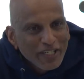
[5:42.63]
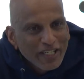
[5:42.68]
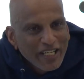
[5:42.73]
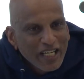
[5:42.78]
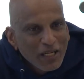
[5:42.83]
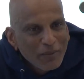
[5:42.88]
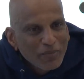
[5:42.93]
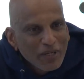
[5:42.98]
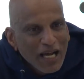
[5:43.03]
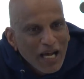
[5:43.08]
And
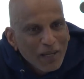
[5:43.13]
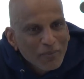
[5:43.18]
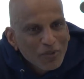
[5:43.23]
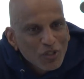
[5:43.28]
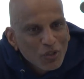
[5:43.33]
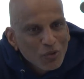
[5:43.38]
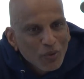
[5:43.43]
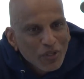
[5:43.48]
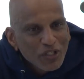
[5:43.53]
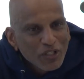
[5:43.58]

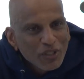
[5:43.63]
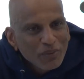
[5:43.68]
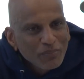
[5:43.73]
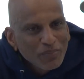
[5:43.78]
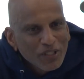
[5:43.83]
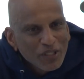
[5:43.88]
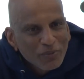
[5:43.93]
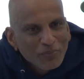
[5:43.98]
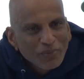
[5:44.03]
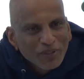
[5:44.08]
Abraham's question
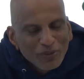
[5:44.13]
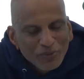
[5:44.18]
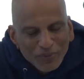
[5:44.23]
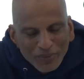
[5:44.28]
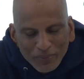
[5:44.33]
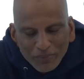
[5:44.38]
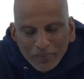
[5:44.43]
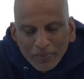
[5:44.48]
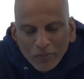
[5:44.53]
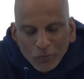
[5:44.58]
was, but
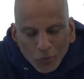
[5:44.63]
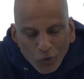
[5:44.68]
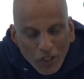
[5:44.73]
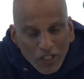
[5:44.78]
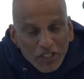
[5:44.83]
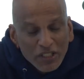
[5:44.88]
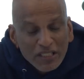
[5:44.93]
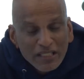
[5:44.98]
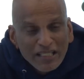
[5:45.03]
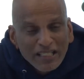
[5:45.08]

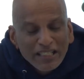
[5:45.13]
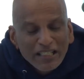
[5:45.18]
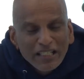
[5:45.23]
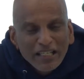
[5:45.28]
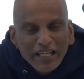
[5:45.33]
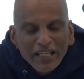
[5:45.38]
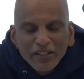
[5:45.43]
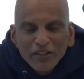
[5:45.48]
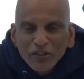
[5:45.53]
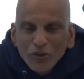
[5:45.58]
was
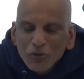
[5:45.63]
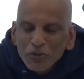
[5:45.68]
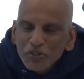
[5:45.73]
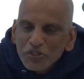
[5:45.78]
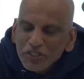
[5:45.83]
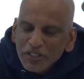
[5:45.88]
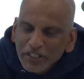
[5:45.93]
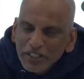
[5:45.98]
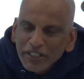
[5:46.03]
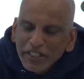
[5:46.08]
in those
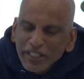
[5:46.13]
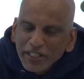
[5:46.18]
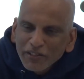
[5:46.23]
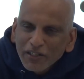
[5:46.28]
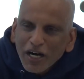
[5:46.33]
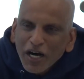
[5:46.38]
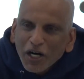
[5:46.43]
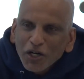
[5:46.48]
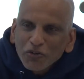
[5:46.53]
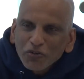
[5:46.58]
cities there
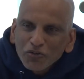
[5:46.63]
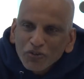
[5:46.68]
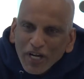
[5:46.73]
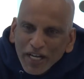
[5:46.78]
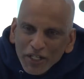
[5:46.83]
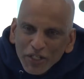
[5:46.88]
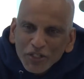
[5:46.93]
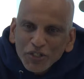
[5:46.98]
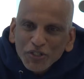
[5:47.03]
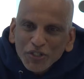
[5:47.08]
are
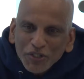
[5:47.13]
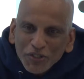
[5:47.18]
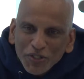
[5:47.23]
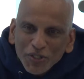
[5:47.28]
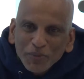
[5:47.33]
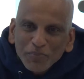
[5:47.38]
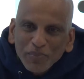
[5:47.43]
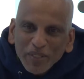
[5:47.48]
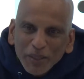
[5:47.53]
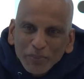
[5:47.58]

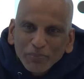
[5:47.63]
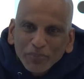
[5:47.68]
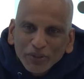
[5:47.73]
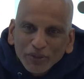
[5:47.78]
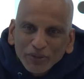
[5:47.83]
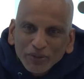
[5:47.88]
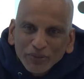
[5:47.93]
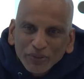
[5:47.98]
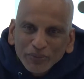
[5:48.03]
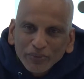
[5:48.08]
righteous people
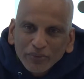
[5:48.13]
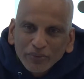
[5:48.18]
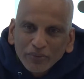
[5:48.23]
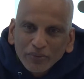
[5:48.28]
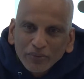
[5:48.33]
too.